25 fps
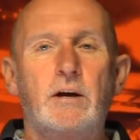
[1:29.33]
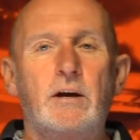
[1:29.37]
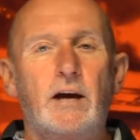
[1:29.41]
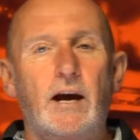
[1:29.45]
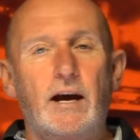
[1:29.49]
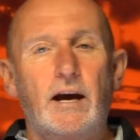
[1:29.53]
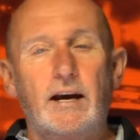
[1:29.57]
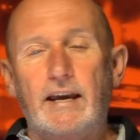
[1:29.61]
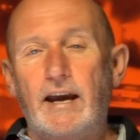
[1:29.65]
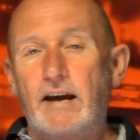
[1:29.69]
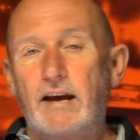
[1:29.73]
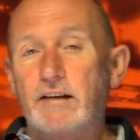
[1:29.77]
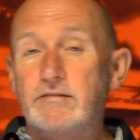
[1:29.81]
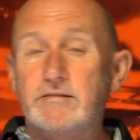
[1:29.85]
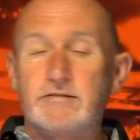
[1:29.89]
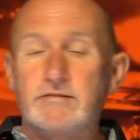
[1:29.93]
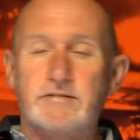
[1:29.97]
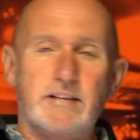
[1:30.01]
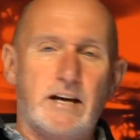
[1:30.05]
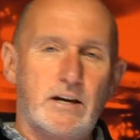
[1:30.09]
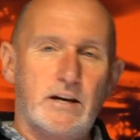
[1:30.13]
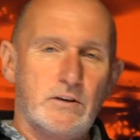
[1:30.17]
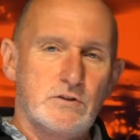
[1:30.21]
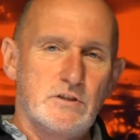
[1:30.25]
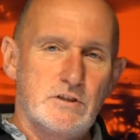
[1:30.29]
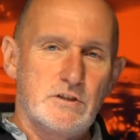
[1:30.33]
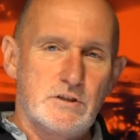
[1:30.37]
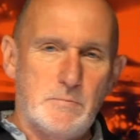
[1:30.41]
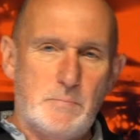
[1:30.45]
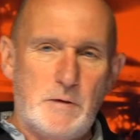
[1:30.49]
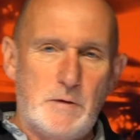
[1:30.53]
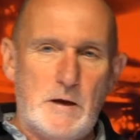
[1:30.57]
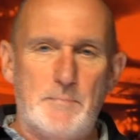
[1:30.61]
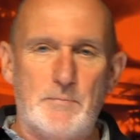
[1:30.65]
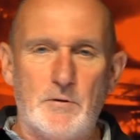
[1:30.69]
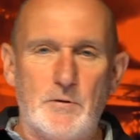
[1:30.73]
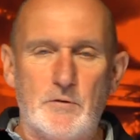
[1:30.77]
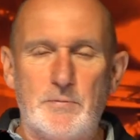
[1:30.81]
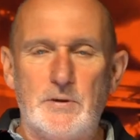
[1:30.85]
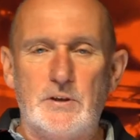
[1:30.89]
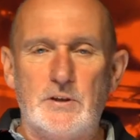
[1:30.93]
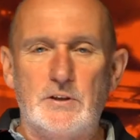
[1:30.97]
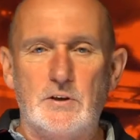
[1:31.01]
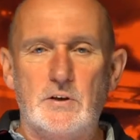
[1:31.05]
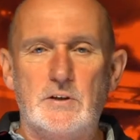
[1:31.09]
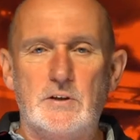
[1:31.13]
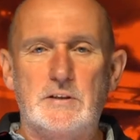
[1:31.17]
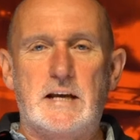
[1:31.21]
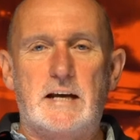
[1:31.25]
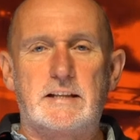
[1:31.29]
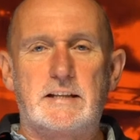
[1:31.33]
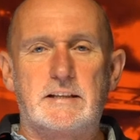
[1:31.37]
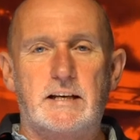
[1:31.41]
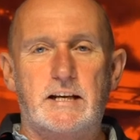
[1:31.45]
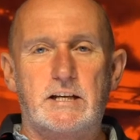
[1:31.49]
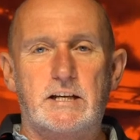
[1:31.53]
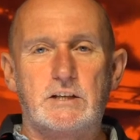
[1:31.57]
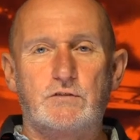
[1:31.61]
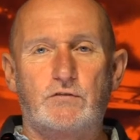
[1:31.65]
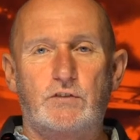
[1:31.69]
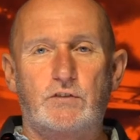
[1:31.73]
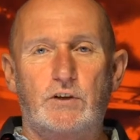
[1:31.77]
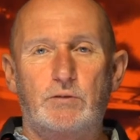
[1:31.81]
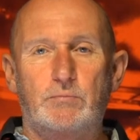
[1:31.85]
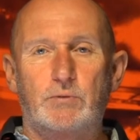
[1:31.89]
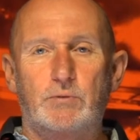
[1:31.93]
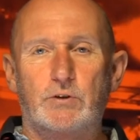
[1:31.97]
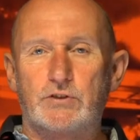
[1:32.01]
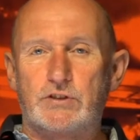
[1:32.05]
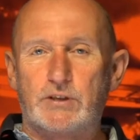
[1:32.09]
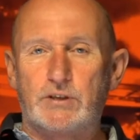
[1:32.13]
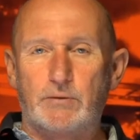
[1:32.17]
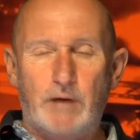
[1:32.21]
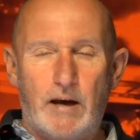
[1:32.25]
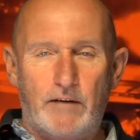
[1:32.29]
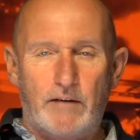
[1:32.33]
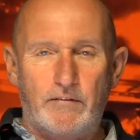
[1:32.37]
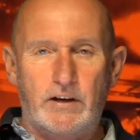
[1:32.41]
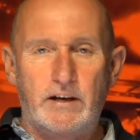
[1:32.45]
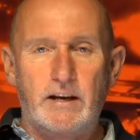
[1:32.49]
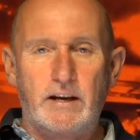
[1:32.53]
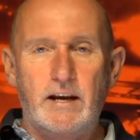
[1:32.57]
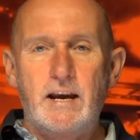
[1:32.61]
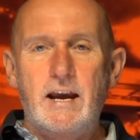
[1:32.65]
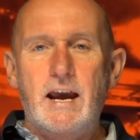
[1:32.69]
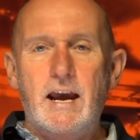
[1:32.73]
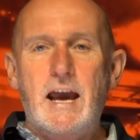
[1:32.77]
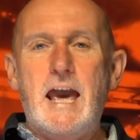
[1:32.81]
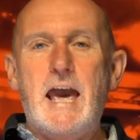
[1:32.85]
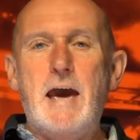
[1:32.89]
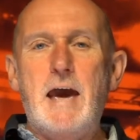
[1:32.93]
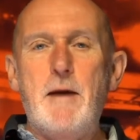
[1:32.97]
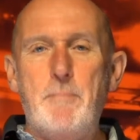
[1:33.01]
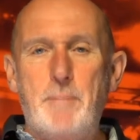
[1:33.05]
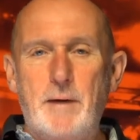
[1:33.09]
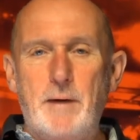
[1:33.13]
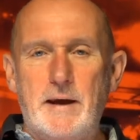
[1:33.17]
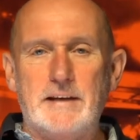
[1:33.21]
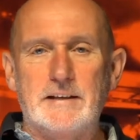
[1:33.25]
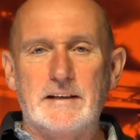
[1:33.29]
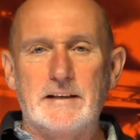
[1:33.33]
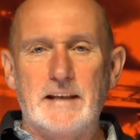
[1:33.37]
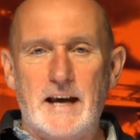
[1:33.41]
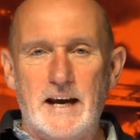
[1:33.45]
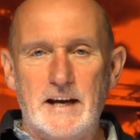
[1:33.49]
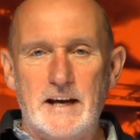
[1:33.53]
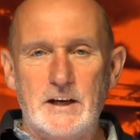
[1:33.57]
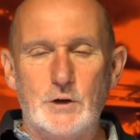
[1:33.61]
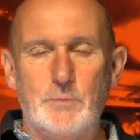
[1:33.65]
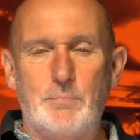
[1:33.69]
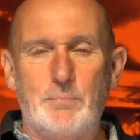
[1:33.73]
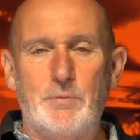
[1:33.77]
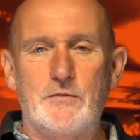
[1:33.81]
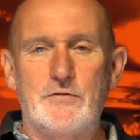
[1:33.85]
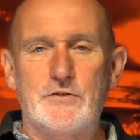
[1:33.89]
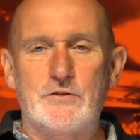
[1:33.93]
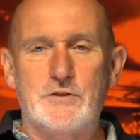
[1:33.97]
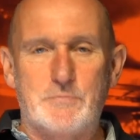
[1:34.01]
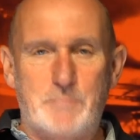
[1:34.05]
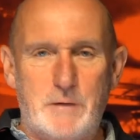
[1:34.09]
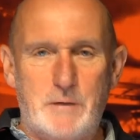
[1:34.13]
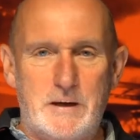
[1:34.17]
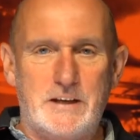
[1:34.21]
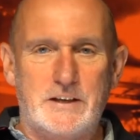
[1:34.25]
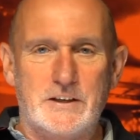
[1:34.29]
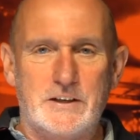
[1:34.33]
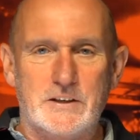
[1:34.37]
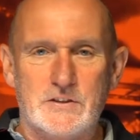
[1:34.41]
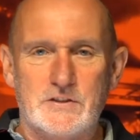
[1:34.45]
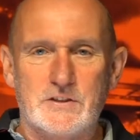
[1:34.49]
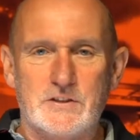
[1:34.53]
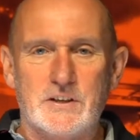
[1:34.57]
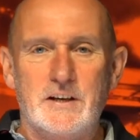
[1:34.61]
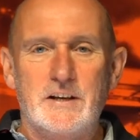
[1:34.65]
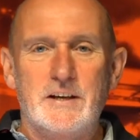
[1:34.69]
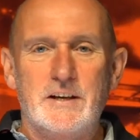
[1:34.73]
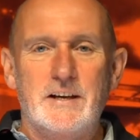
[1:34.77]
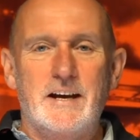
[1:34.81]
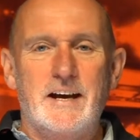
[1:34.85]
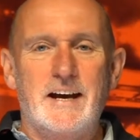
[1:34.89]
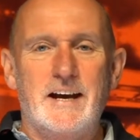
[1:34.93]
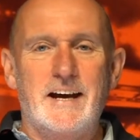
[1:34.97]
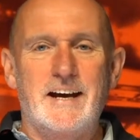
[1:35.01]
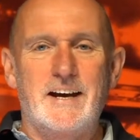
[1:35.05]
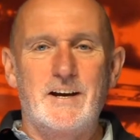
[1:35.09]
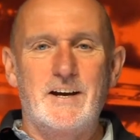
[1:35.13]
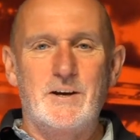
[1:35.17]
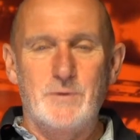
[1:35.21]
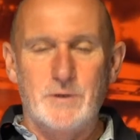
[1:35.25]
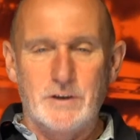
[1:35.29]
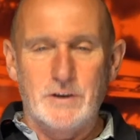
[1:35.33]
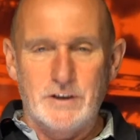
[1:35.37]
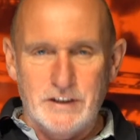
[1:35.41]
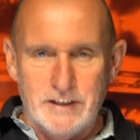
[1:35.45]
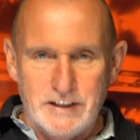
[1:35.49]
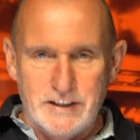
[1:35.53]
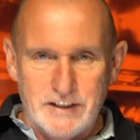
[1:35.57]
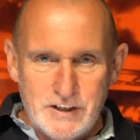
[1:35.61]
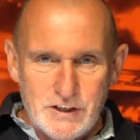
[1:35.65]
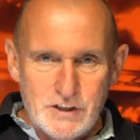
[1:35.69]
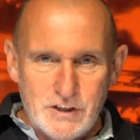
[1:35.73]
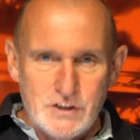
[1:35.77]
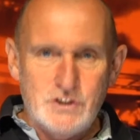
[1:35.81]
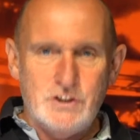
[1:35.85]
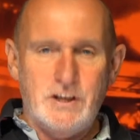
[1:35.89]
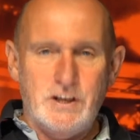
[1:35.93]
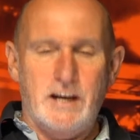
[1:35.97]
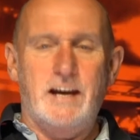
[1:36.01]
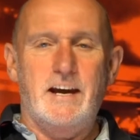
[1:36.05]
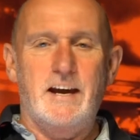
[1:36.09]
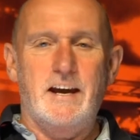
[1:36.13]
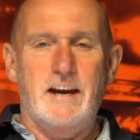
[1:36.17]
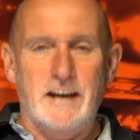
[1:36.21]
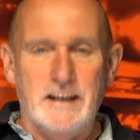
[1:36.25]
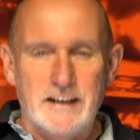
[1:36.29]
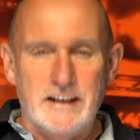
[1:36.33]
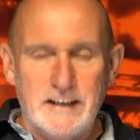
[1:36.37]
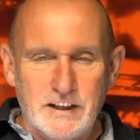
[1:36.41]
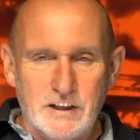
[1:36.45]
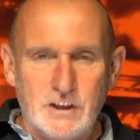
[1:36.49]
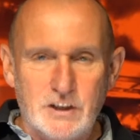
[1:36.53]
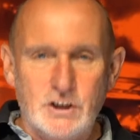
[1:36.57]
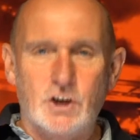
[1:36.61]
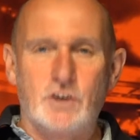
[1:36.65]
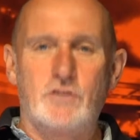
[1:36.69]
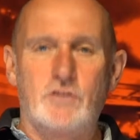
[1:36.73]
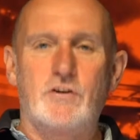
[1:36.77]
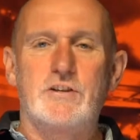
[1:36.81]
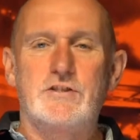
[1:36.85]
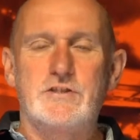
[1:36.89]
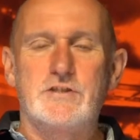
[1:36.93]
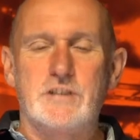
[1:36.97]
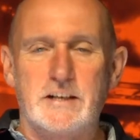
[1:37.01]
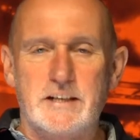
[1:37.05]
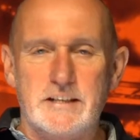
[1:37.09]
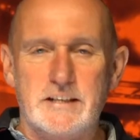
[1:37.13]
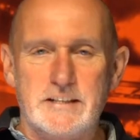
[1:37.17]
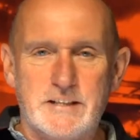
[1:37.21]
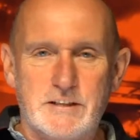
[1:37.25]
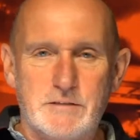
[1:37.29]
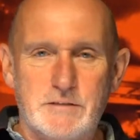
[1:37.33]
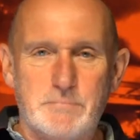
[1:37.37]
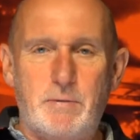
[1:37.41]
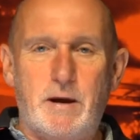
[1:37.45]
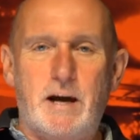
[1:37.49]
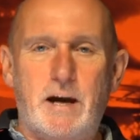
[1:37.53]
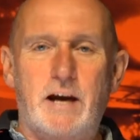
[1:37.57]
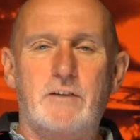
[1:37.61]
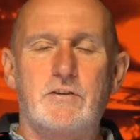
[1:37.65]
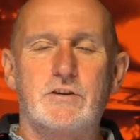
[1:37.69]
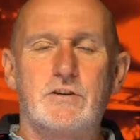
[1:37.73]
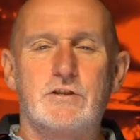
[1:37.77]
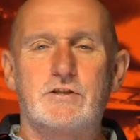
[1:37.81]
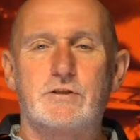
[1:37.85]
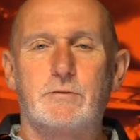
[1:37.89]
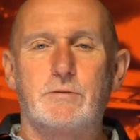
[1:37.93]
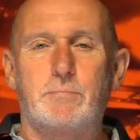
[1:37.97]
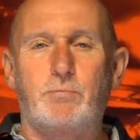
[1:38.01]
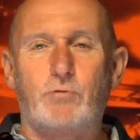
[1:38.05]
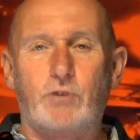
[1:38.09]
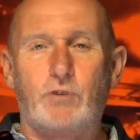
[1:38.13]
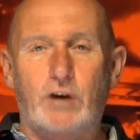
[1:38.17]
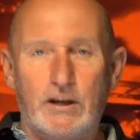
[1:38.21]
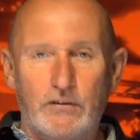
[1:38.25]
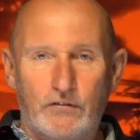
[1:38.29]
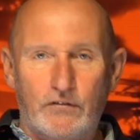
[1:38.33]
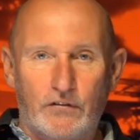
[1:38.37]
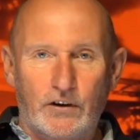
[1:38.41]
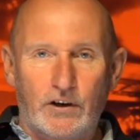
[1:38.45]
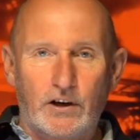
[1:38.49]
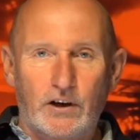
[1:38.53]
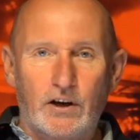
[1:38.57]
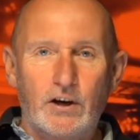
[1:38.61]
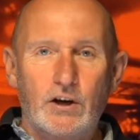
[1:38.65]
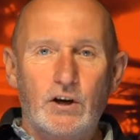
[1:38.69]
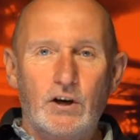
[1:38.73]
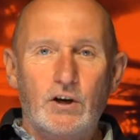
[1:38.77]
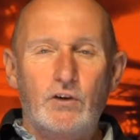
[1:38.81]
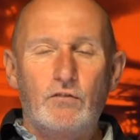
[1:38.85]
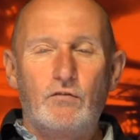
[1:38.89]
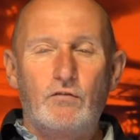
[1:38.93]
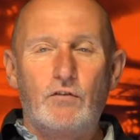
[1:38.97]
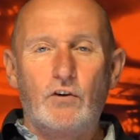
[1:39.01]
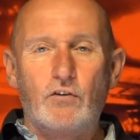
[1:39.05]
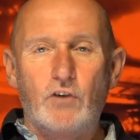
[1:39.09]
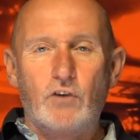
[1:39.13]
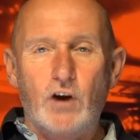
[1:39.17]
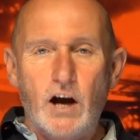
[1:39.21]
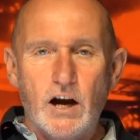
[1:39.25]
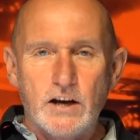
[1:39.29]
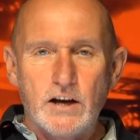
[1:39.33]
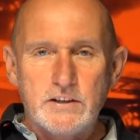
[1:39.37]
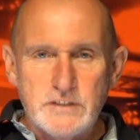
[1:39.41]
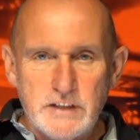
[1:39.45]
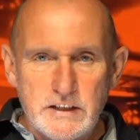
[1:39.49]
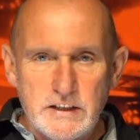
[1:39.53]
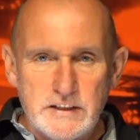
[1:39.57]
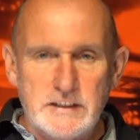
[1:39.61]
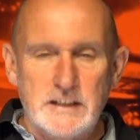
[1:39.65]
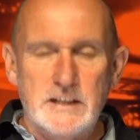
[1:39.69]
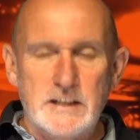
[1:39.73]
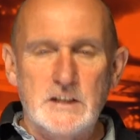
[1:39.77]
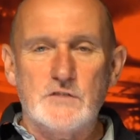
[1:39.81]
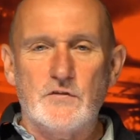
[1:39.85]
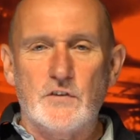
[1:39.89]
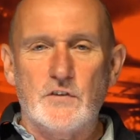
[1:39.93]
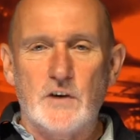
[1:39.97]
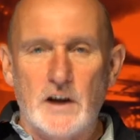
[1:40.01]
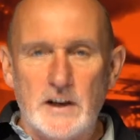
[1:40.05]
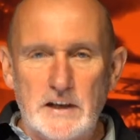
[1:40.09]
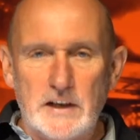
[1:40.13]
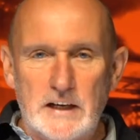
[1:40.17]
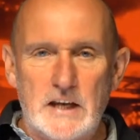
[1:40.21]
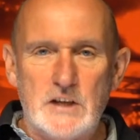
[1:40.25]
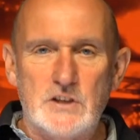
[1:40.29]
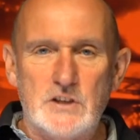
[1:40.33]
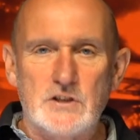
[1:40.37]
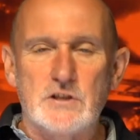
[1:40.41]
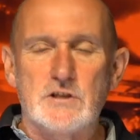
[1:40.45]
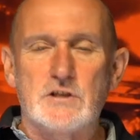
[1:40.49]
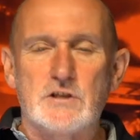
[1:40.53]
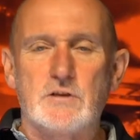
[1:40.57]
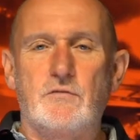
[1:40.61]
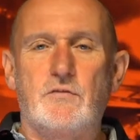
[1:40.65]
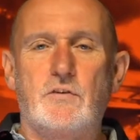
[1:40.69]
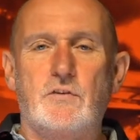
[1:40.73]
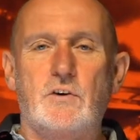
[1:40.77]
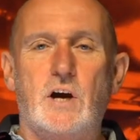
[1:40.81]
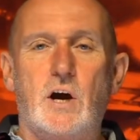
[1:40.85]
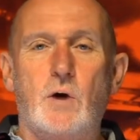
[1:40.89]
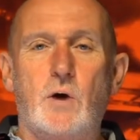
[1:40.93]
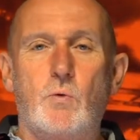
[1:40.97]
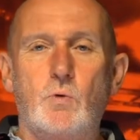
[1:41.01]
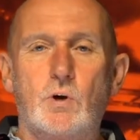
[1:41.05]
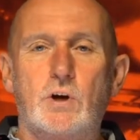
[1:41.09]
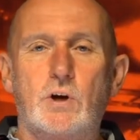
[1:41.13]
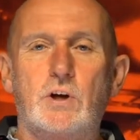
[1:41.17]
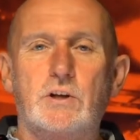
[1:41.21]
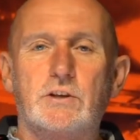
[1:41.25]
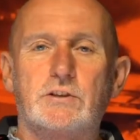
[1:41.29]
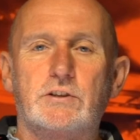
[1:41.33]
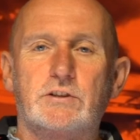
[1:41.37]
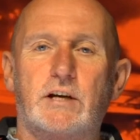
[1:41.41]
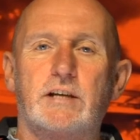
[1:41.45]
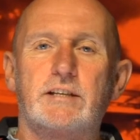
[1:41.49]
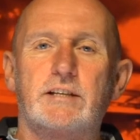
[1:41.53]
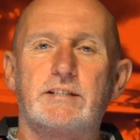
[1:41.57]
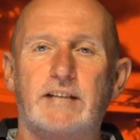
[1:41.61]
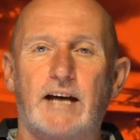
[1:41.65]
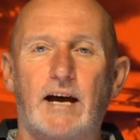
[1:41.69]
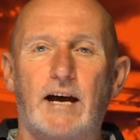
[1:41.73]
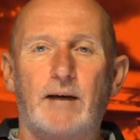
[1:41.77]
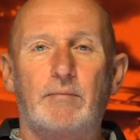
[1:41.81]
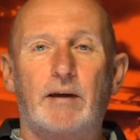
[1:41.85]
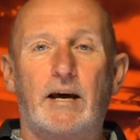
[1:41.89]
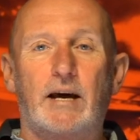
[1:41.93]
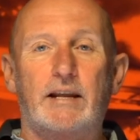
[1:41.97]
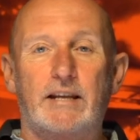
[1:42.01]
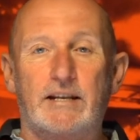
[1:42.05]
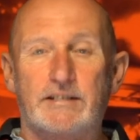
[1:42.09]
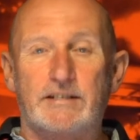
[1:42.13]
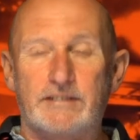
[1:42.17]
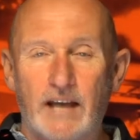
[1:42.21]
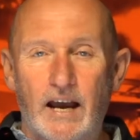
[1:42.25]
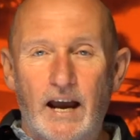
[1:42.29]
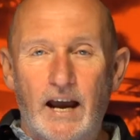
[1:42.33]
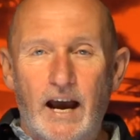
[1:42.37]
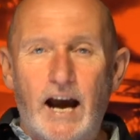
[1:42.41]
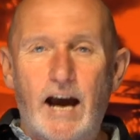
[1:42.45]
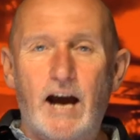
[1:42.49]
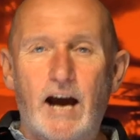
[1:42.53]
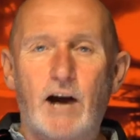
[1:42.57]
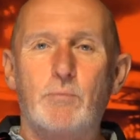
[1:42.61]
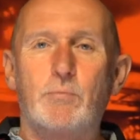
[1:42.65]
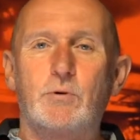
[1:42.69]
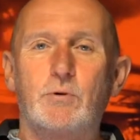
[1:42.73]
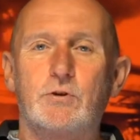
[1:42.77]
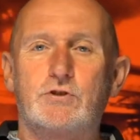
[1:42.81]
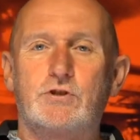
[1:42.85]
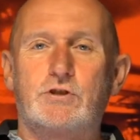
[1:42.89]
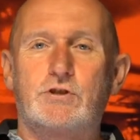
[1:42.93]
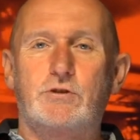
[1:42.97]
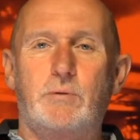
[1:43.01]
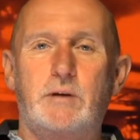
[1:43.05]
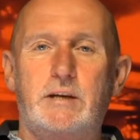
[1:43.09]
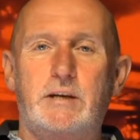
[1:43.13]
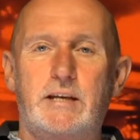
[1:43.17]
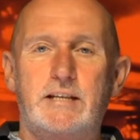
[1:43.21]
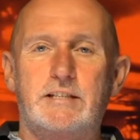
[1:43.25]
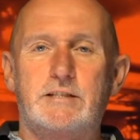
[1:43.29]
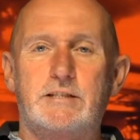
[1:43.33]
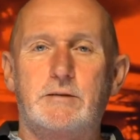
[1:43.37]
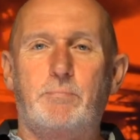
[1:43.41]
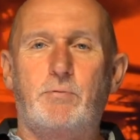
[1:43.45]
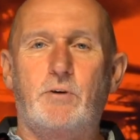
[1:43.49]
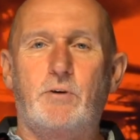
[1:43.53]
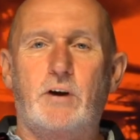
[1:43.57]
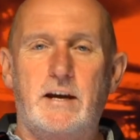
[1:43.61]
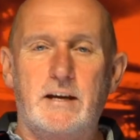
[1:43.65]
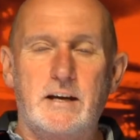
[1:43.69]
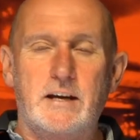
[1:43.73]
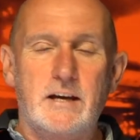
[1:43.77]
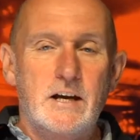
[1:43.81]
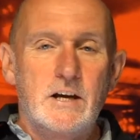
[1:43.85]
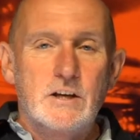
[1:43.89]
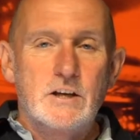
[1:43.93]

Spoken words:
Again, thousands of people have been doing that the last few months, and we have an epic lineup of speakers who are going to share and encourage and inspire us to pray for our cities, for our nations, and for our world at a time like this. How much do we need to pray?